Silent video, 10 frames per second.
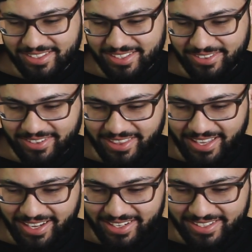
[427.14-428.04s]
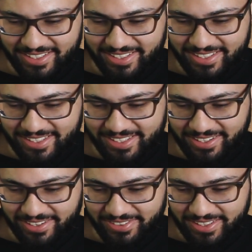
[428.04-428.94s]
see what the hell is this? It's
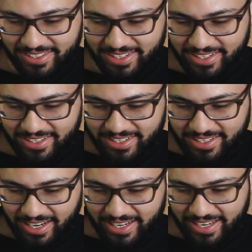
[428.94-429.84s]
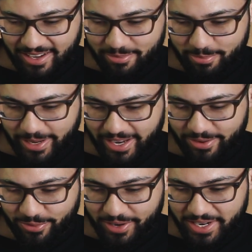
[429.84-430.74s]
not even... I can't pay.
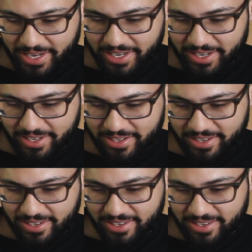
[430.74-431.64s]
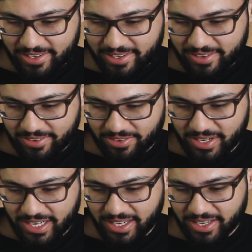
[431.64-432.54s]
Why?
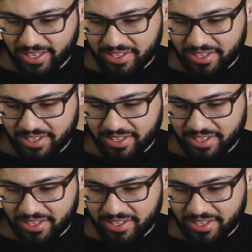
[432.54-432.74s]
Why?